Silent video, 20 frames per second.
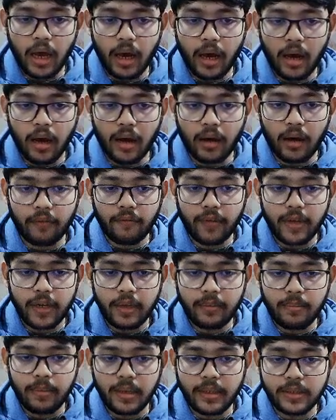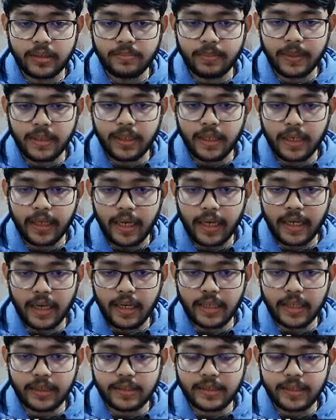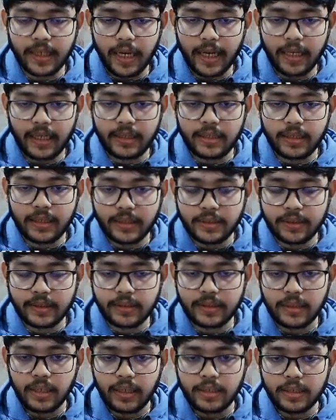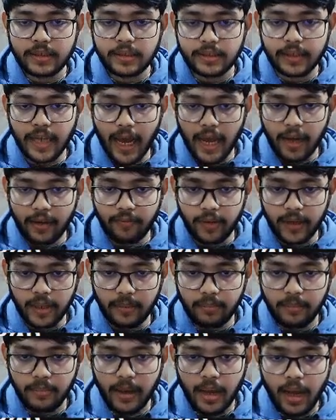A variable is being created inside this stack frame,